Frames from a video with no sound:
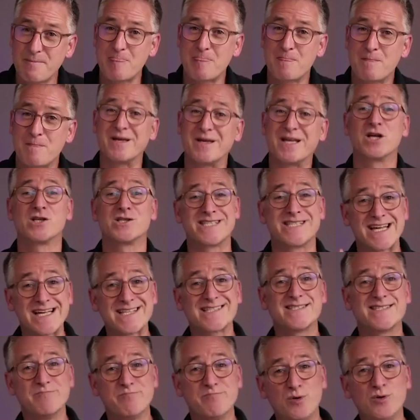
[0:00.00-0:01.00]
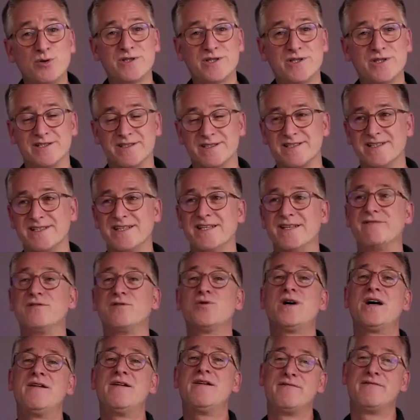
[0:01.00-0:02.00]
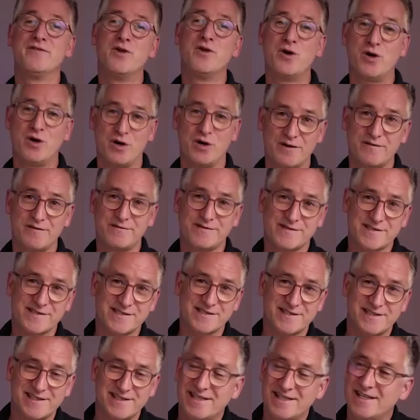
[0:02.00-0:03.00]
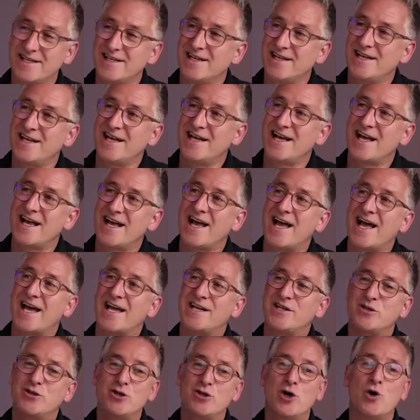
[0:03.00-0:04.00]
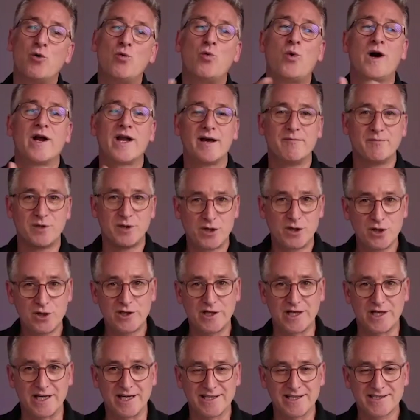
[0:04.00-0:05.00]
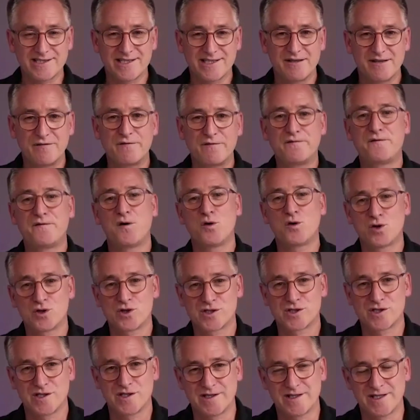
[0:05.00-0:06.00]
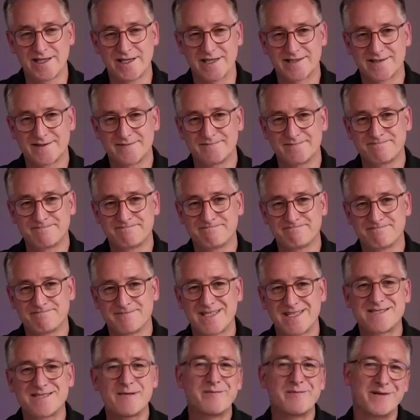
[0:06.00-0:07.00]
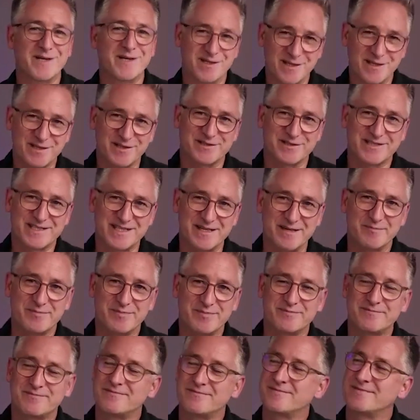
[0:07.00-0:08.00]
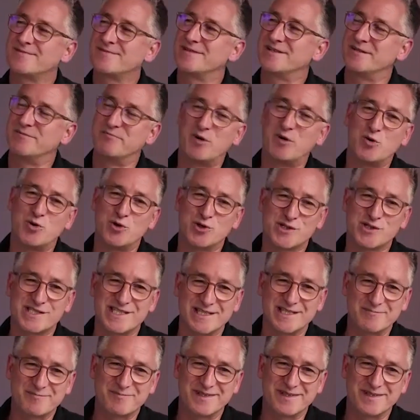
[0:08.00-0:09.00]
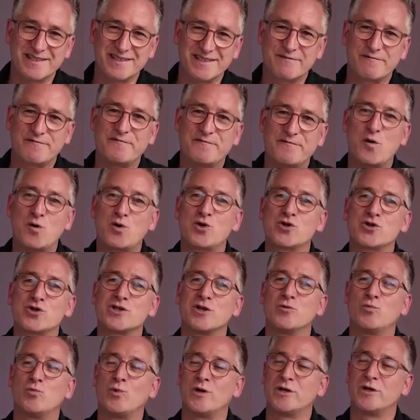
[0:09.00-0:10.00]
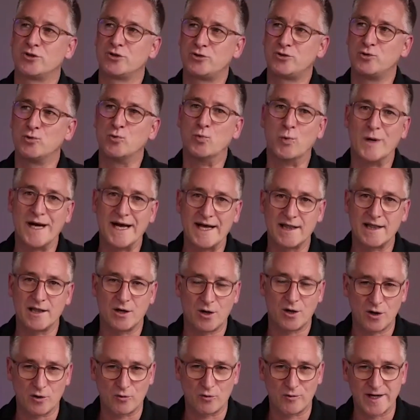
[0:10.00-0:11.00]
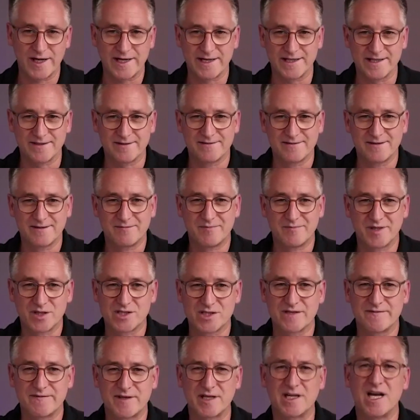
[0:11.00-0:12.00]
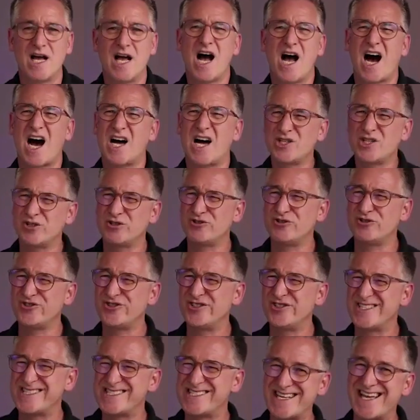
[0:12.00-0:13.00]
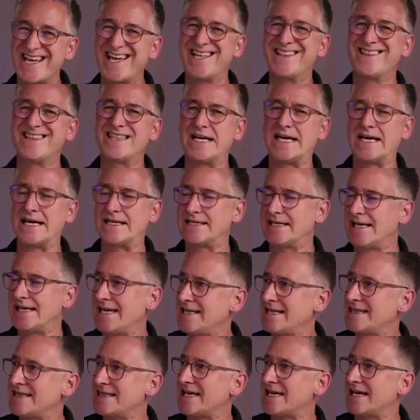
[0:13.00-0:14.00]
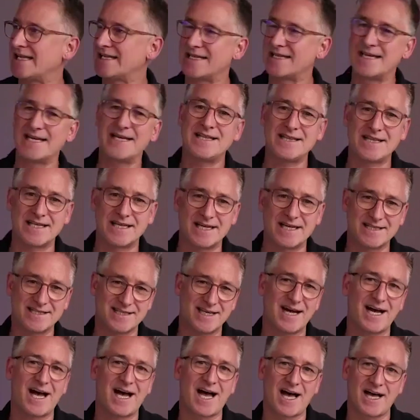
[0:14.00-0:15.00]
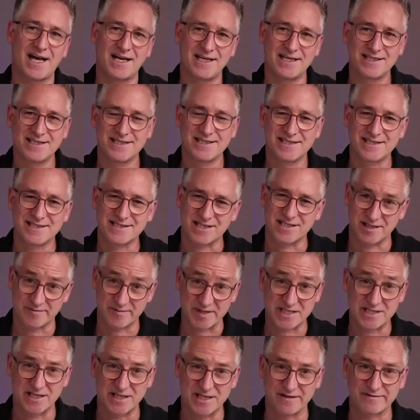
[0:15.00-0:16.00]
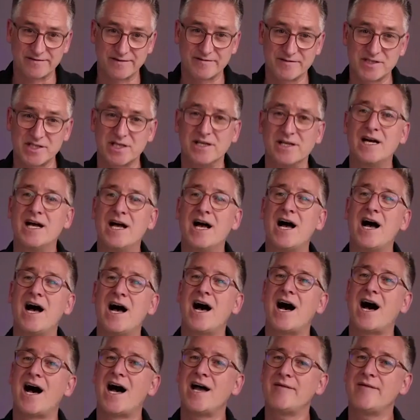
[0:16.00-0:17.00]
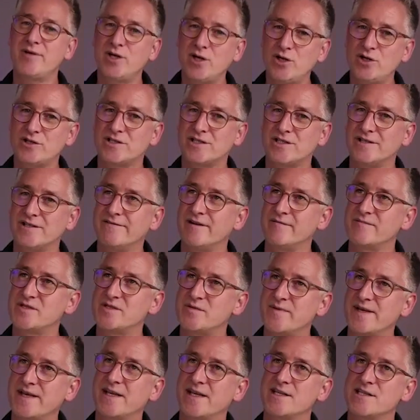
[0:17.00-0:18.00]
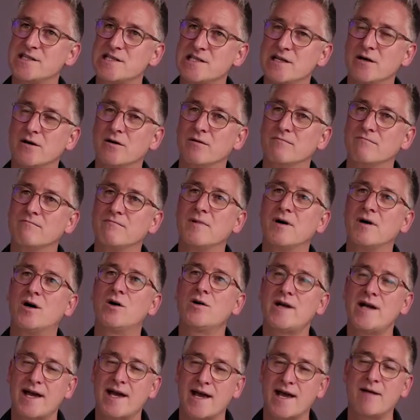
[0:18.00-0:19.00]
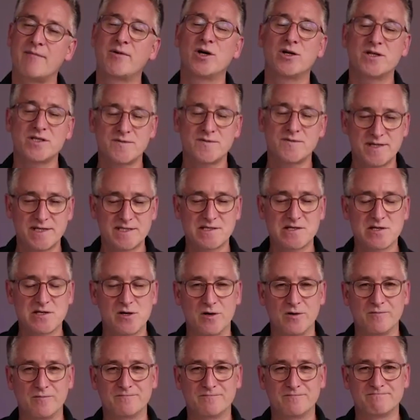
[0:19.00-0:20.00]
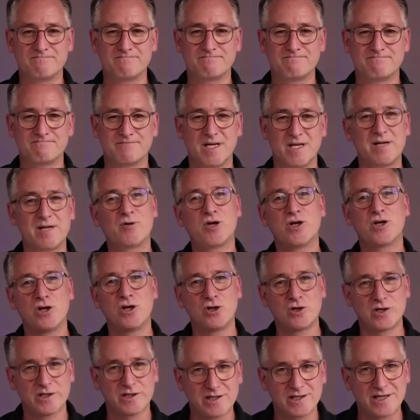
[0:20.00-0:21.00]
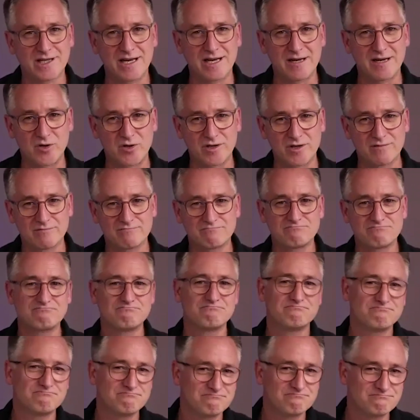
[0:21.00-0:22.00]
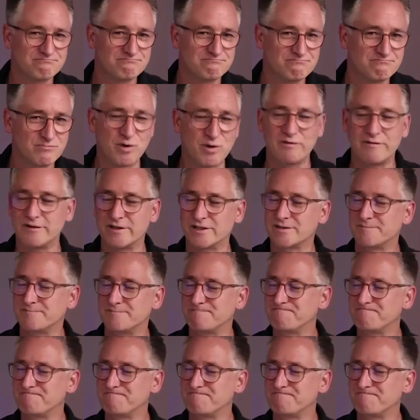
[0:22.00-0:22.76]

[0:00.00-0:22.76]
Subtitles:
Because that's important. If you have nerves and you know what I'm good at, focus on that. That's maybe another tip, bonus tip. Focus on what you do well already. Because if you think, I should do this and that, and that, and that, it's going to be tough. You say, I'm good if I'm speaking slow. Okay, I'm going to speak slow. And I'm going to look at the camera. Perfect.